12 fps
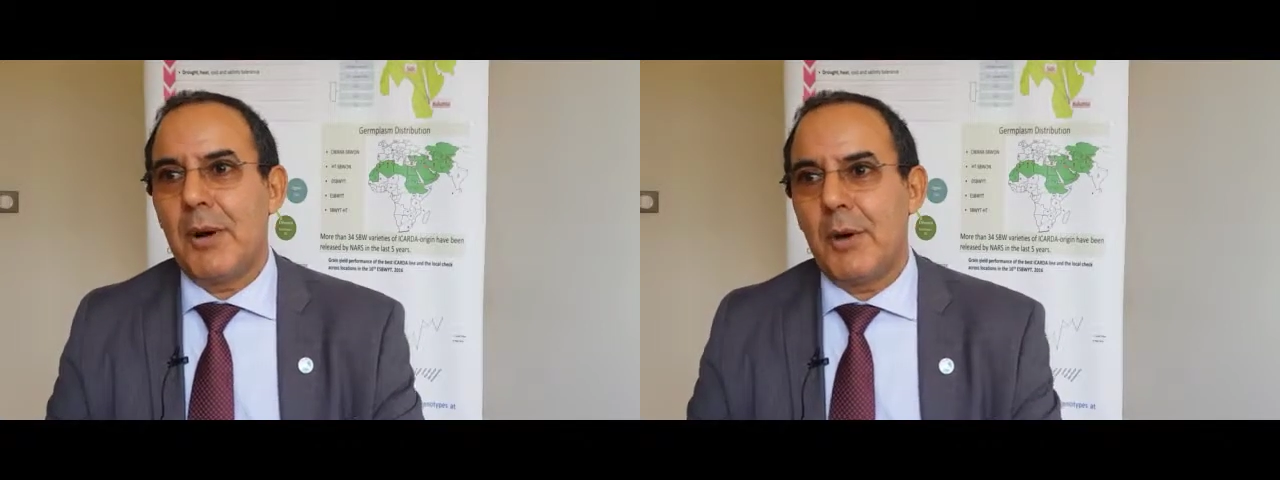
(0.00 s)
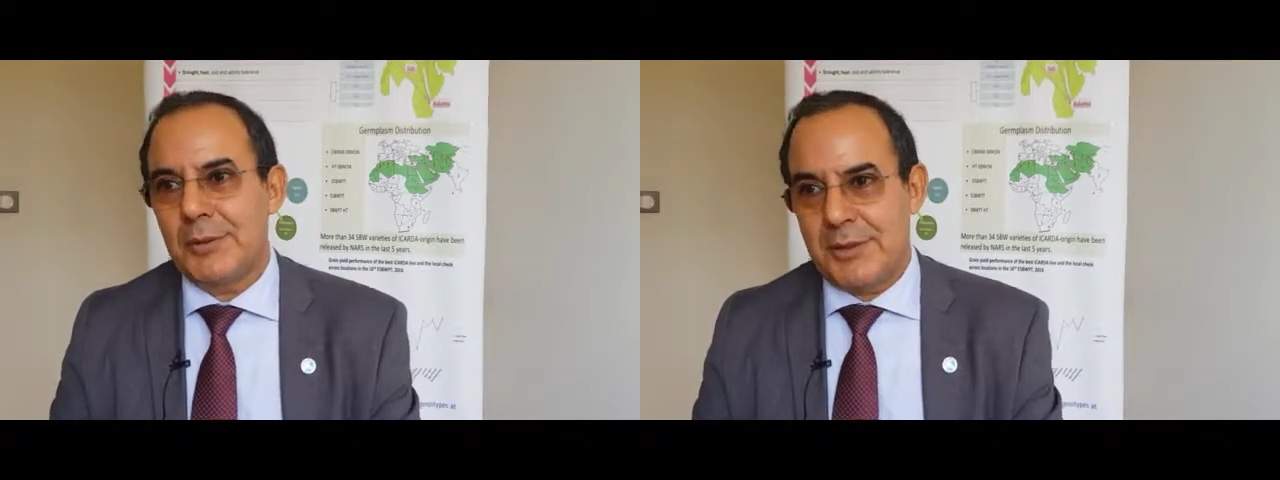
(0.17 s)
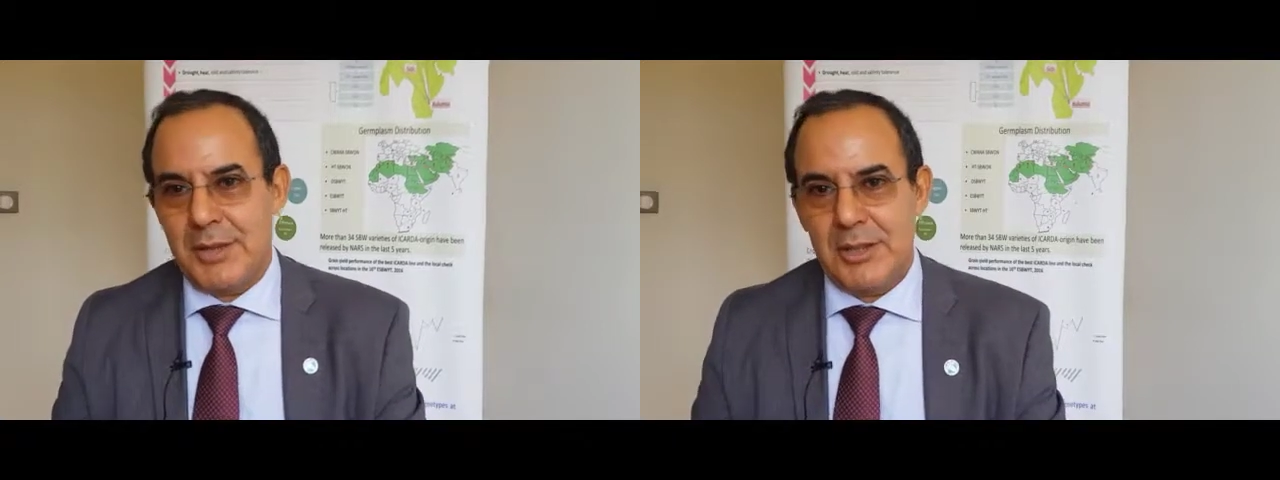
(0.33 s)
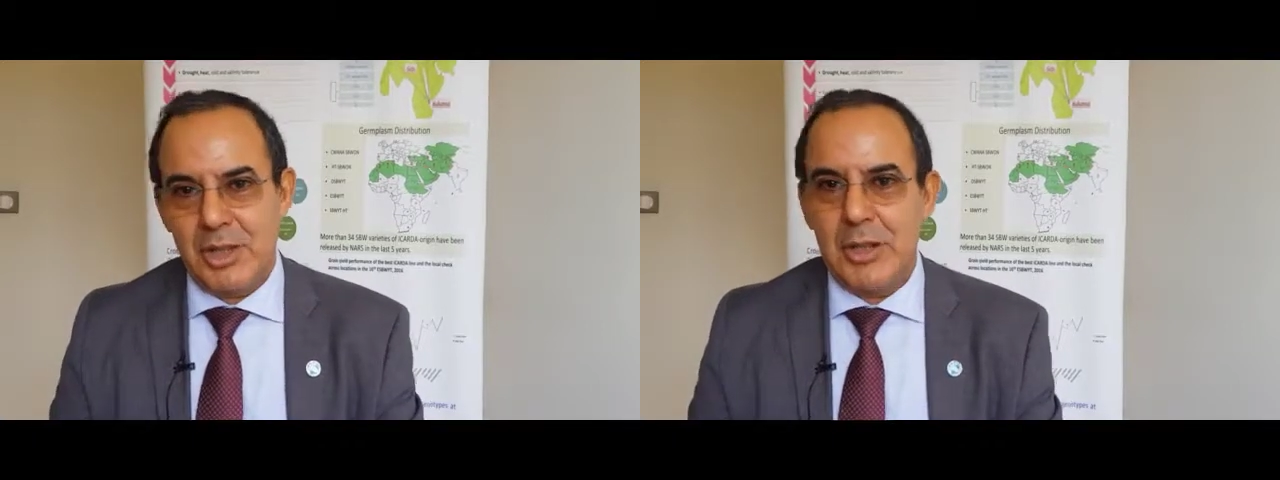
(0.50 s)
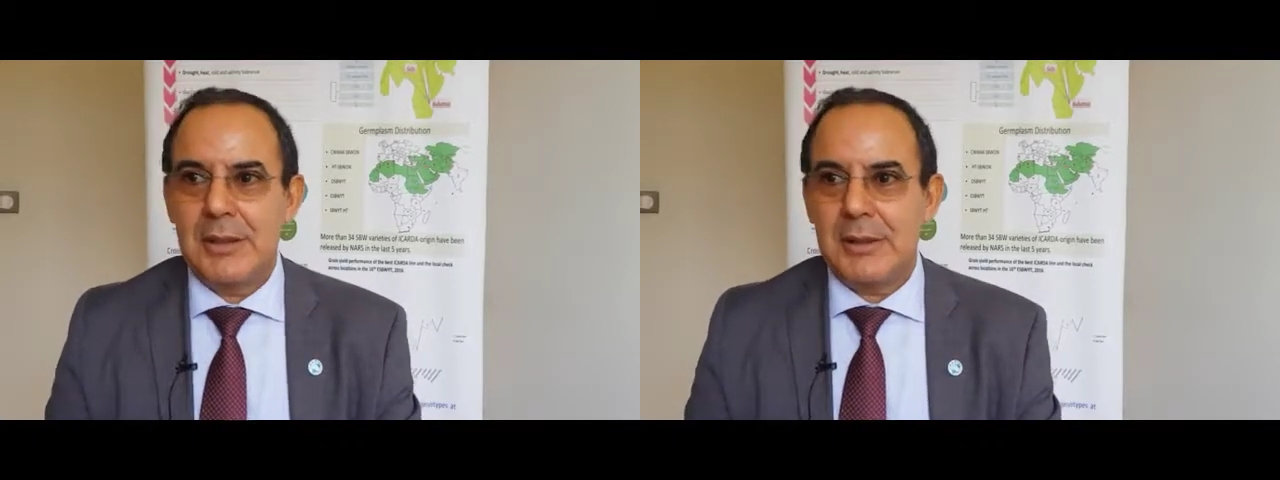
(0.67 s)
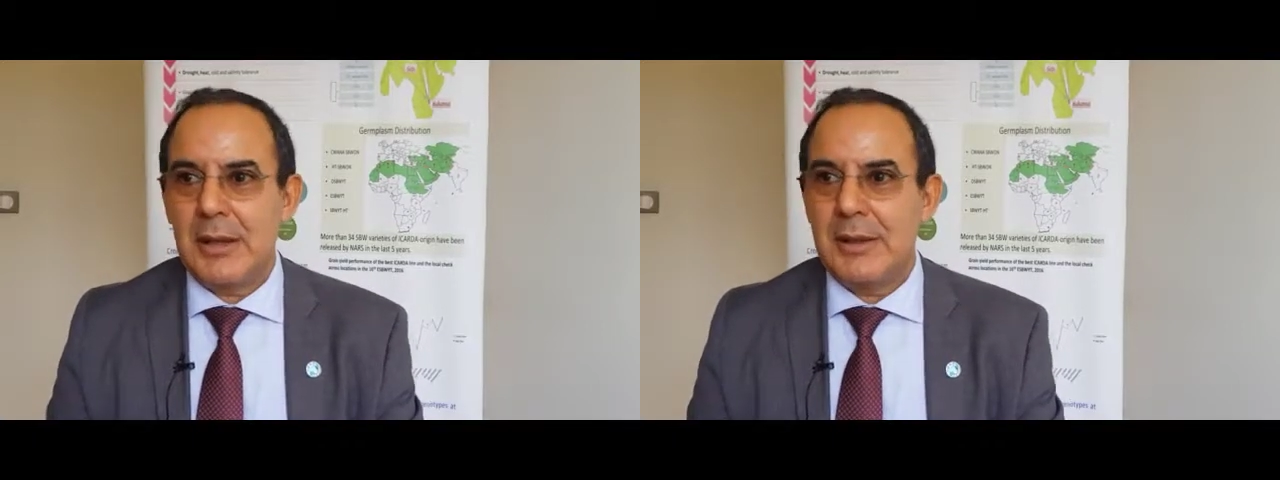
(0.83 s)
our
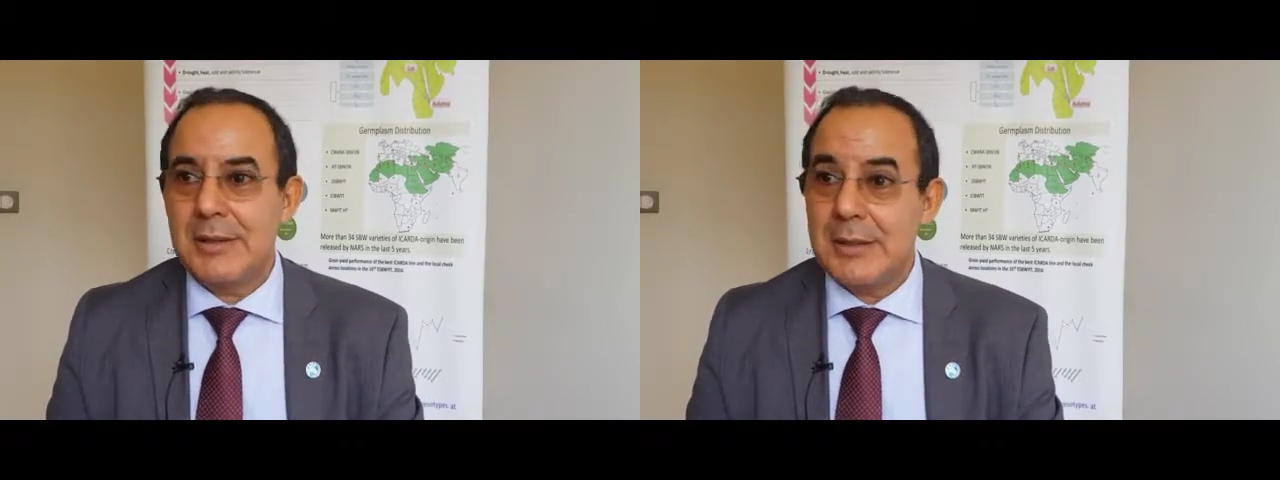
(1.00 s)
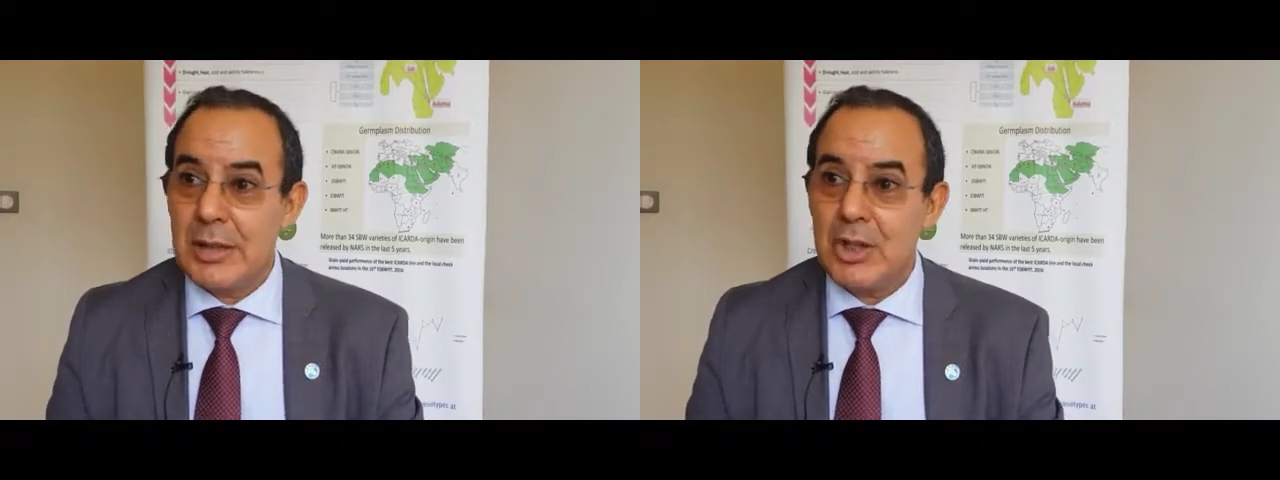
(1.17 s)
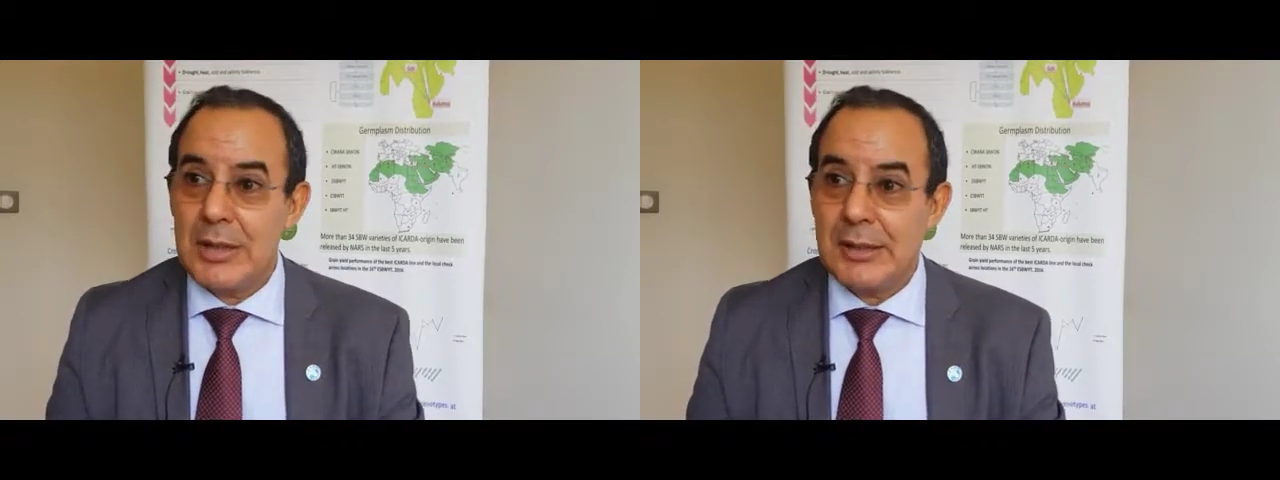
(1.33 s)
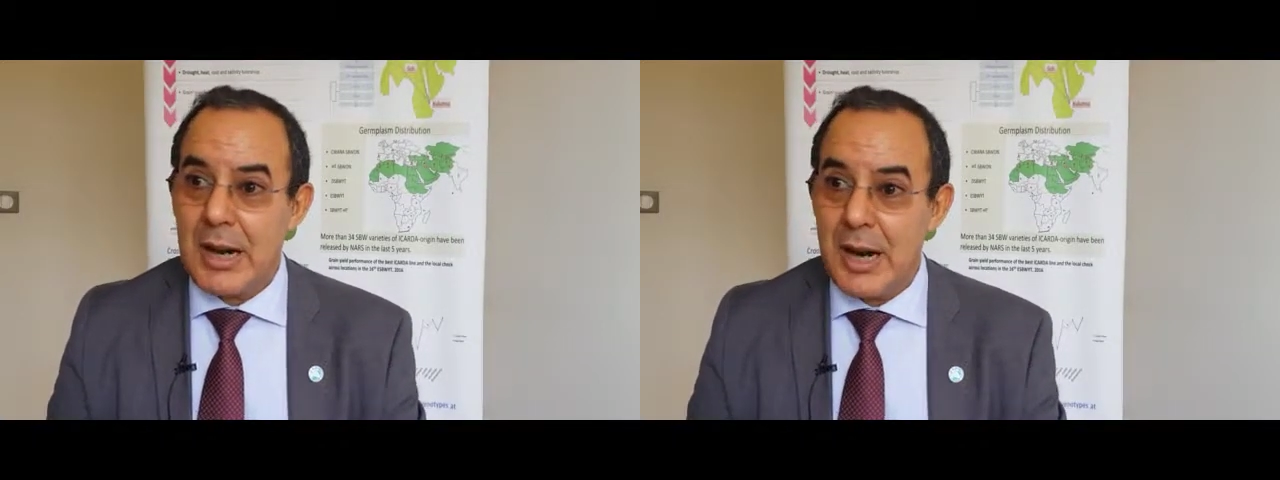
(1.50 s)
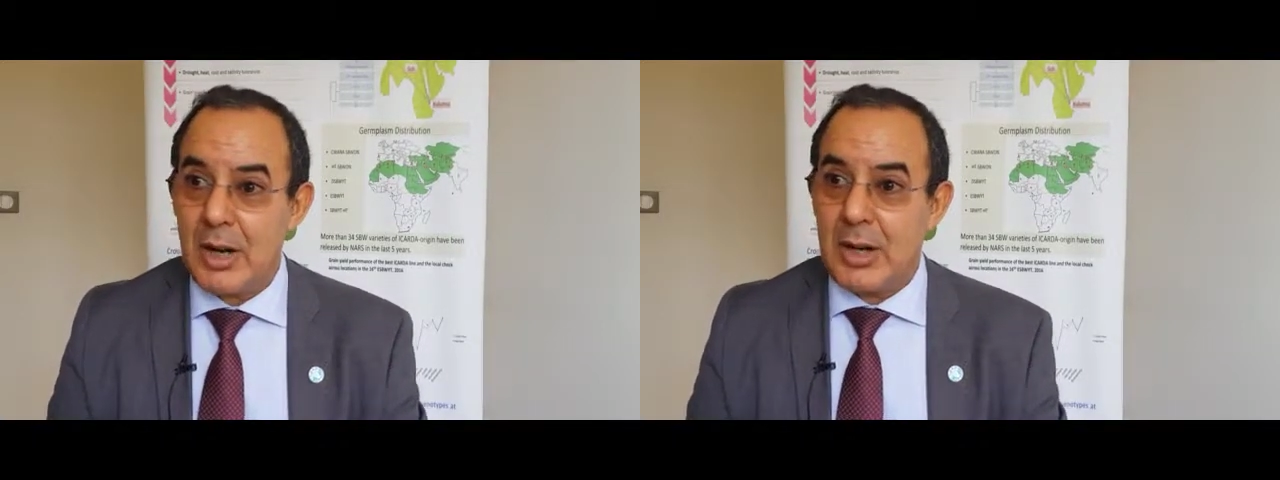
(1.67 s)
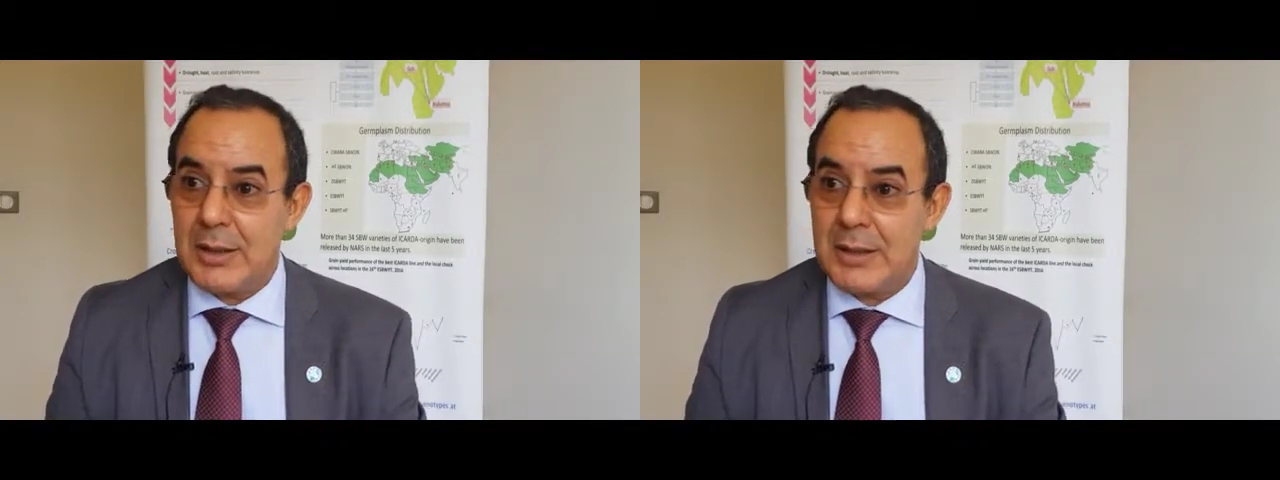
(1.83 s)
SDG
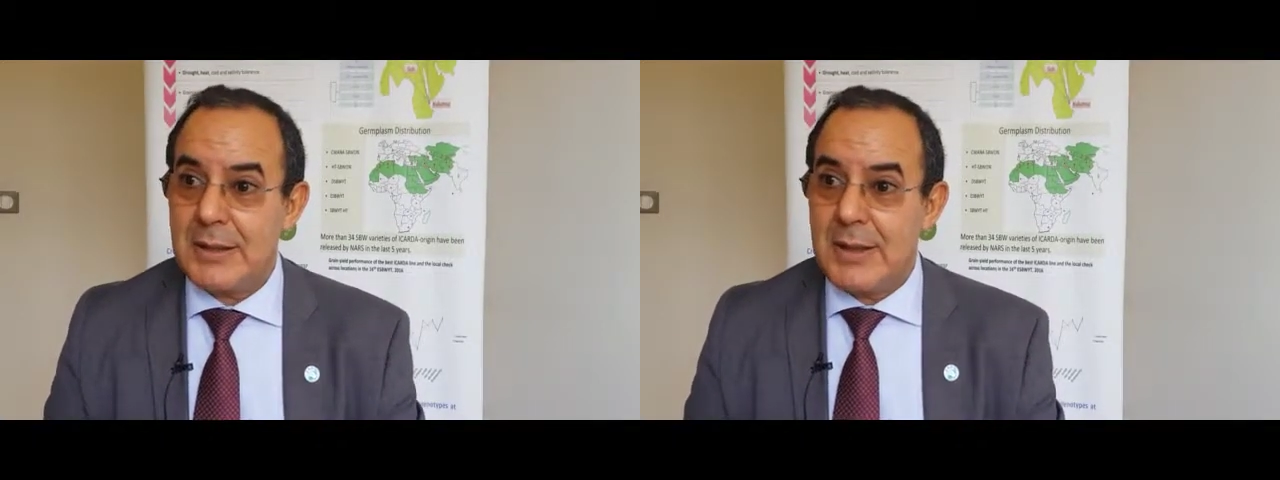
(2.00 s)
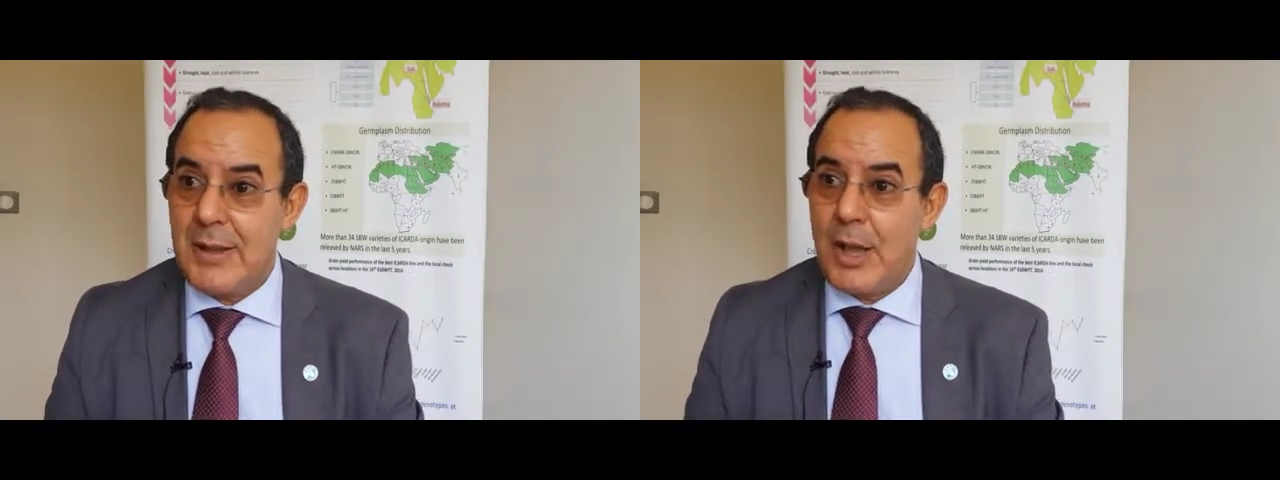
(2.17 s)
targets